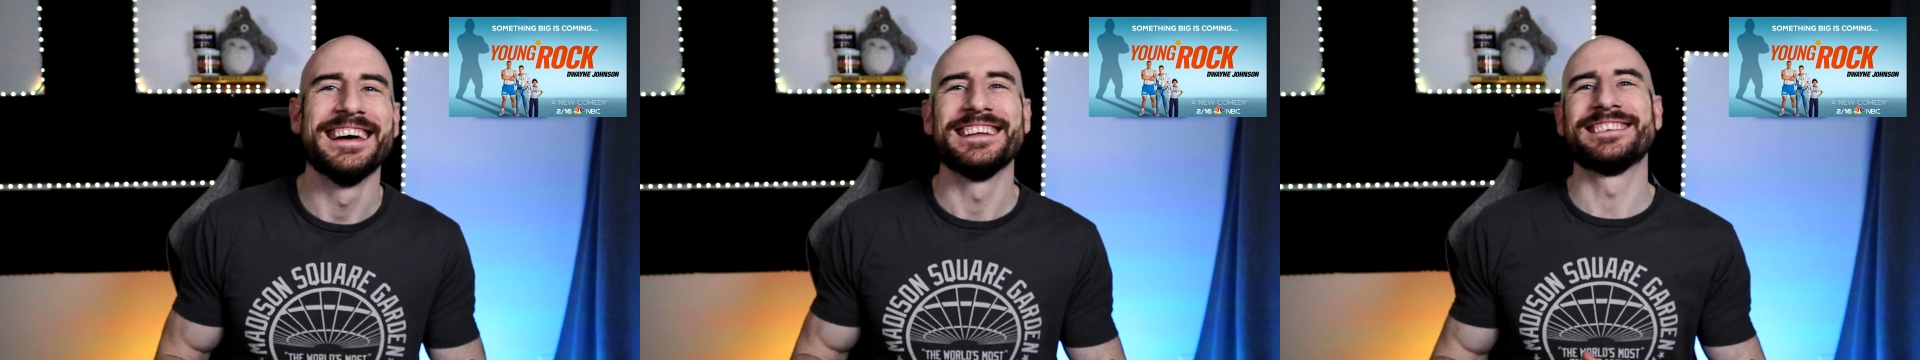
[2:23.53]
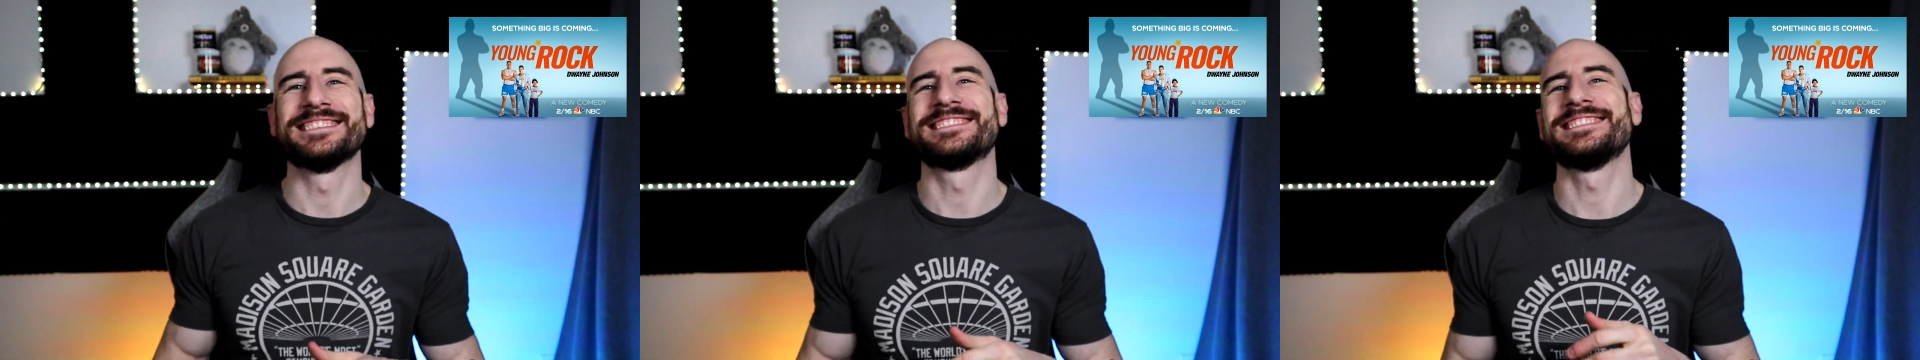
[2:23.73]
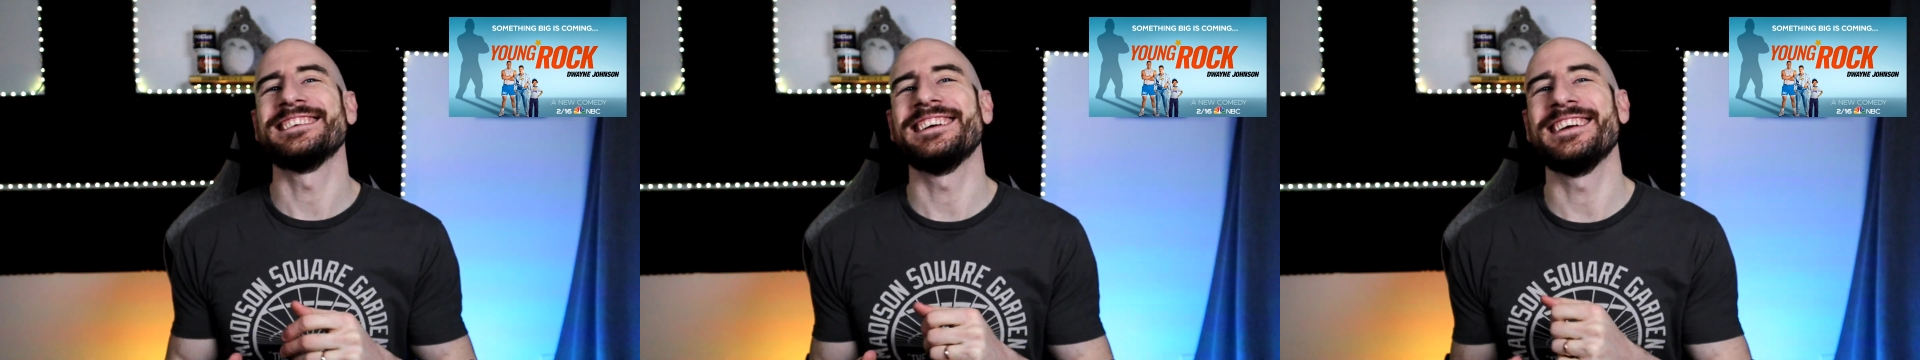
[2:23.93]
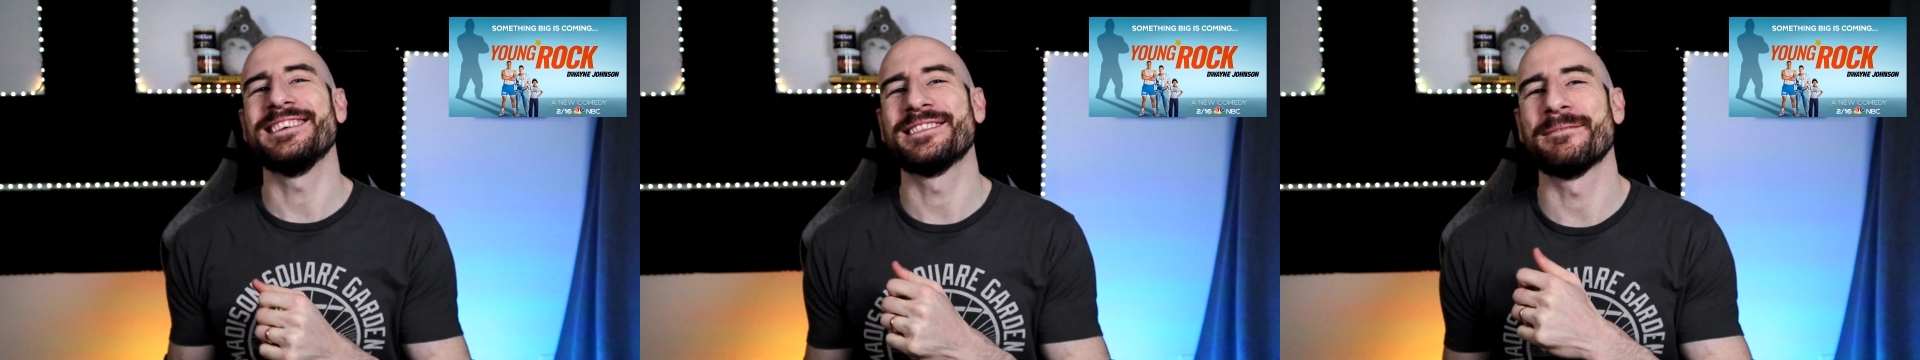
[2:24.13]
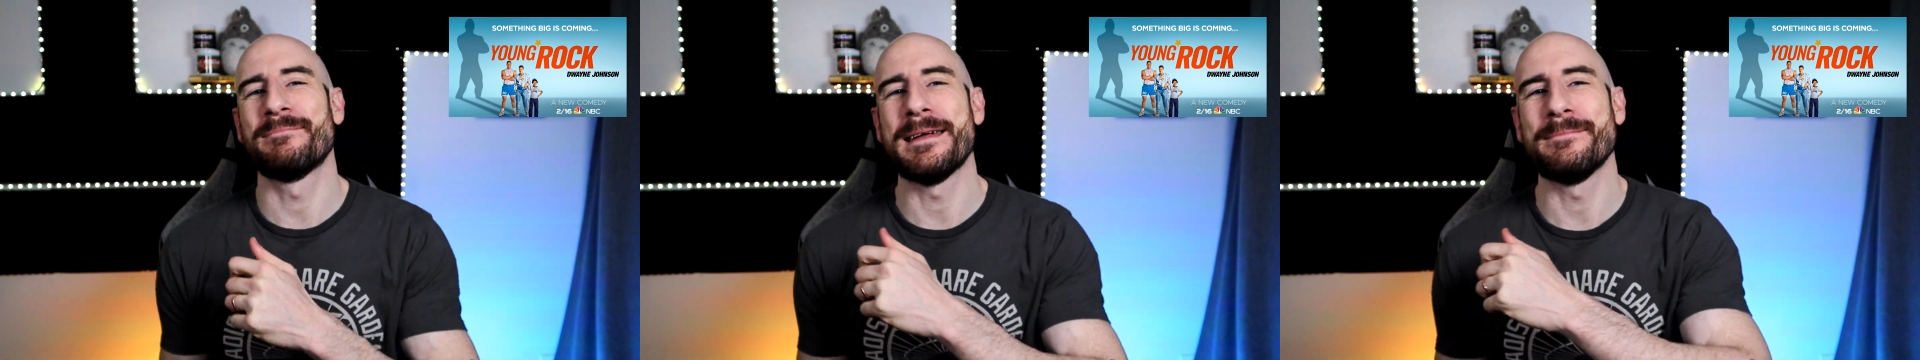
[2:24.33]
to see
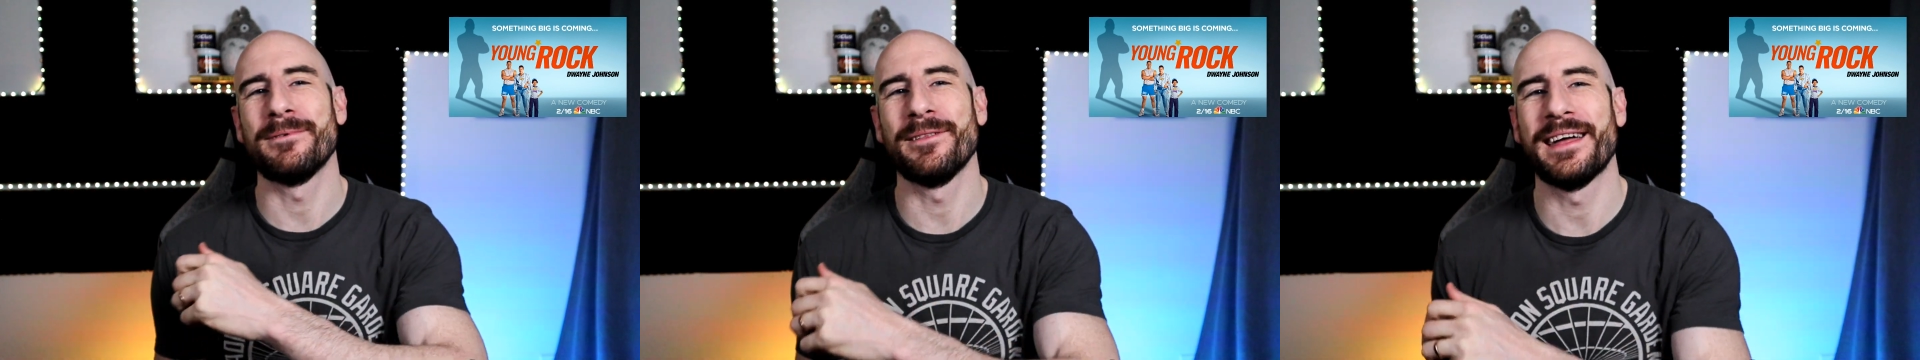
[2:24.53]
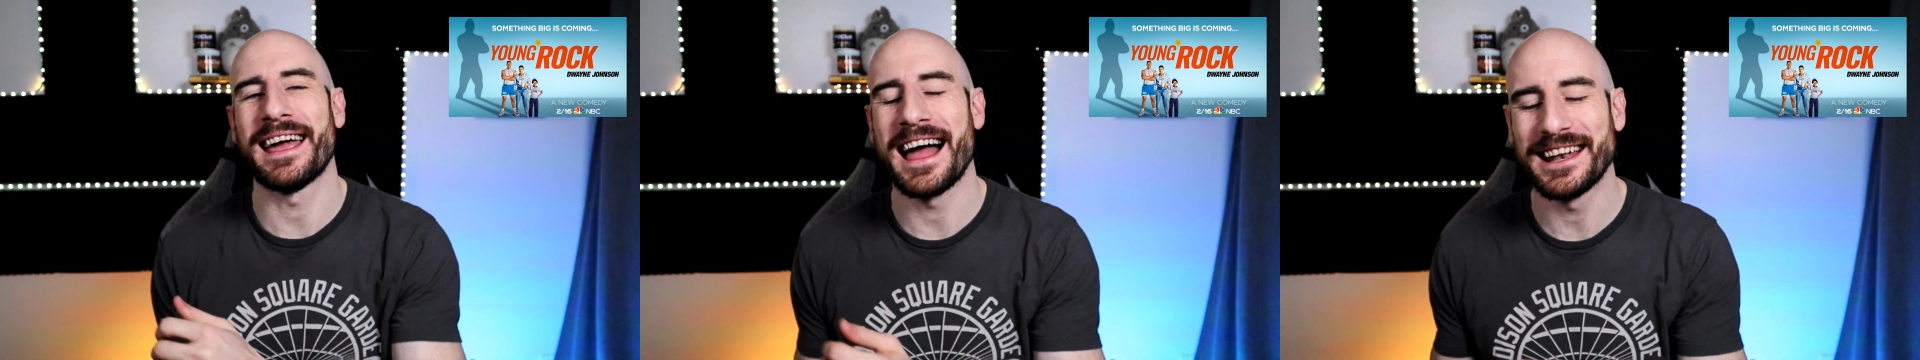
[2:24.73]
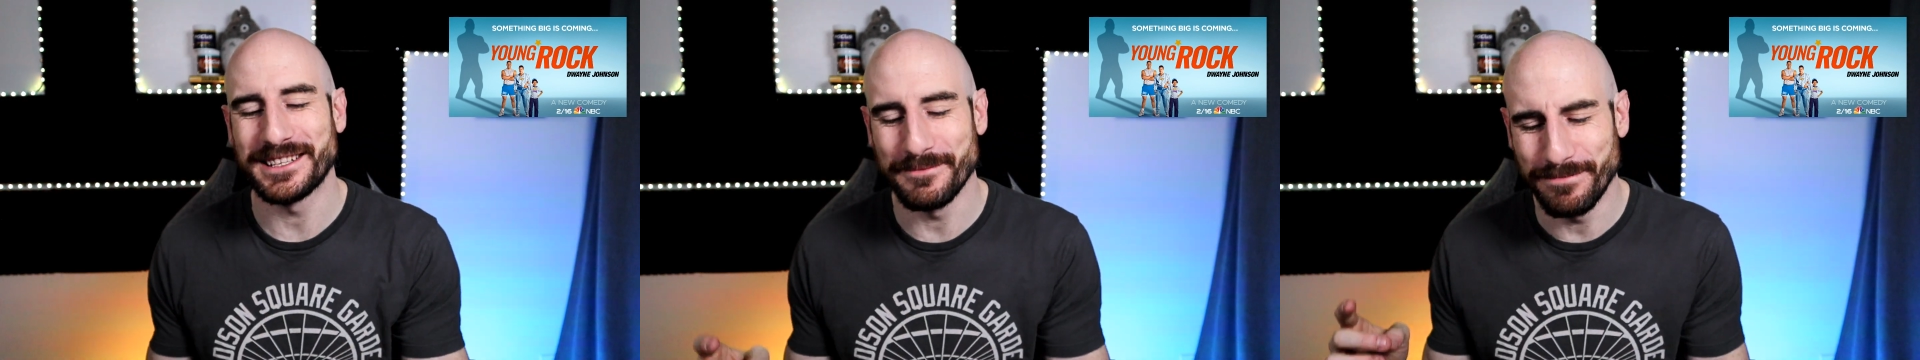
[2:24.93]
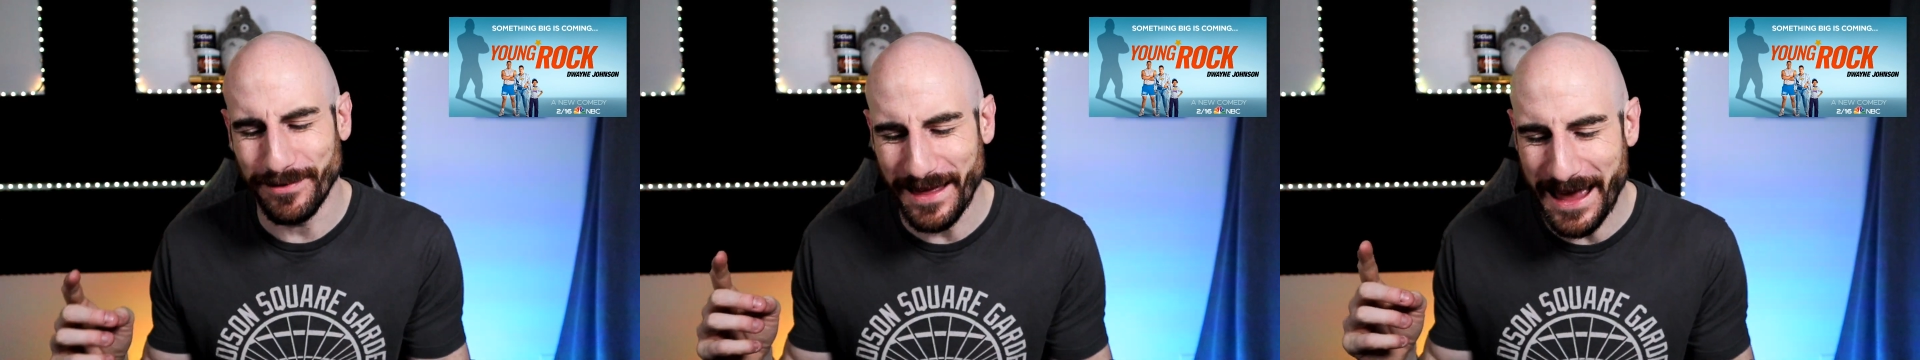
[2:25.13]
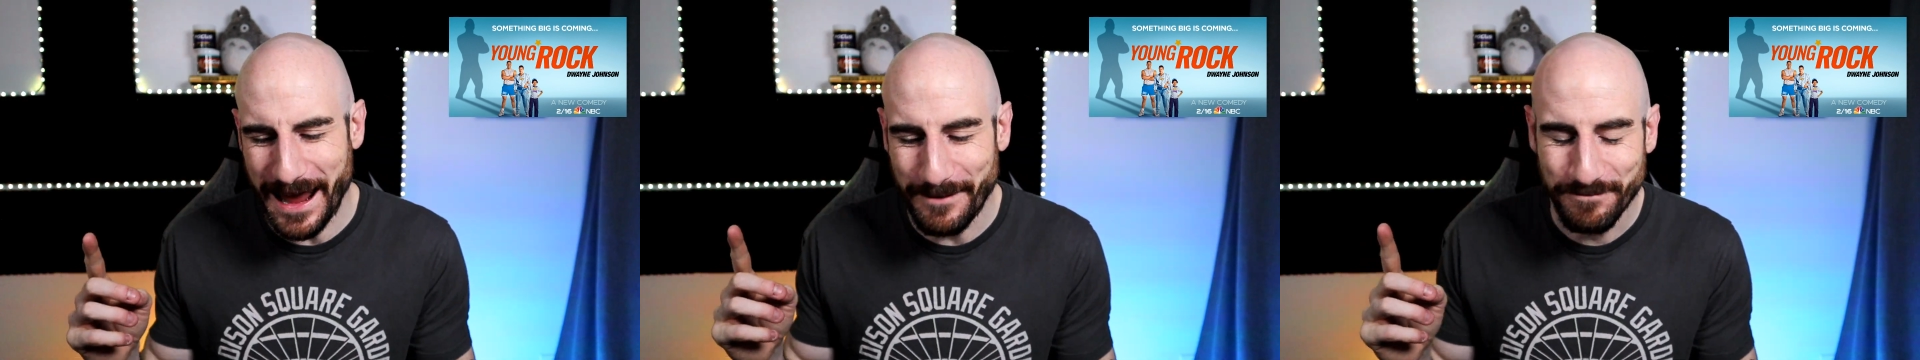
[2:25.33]
the people they got to
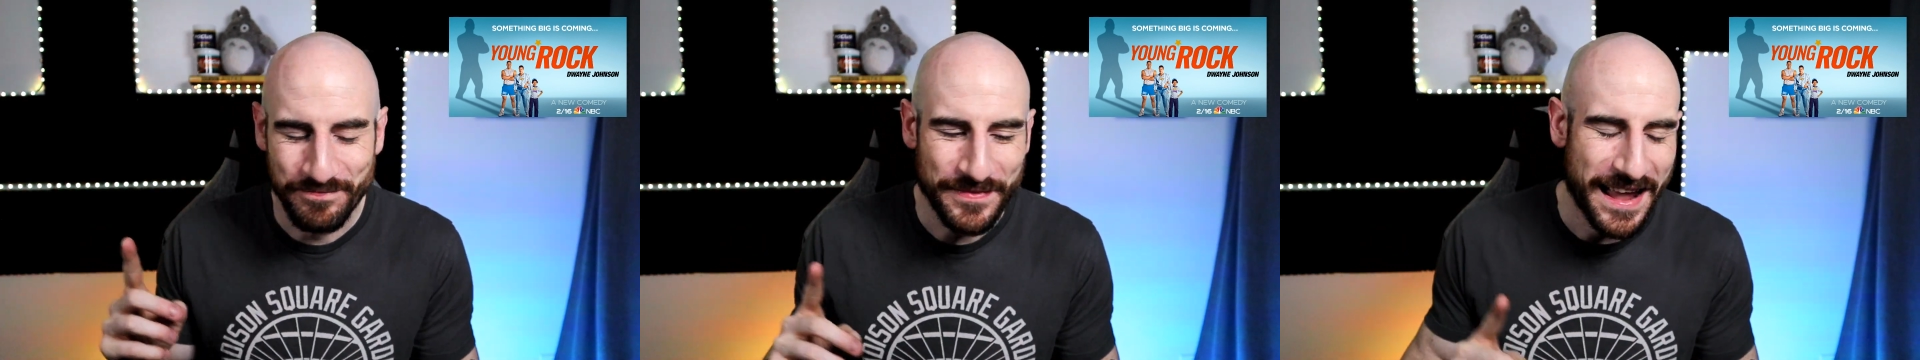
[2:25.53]
play,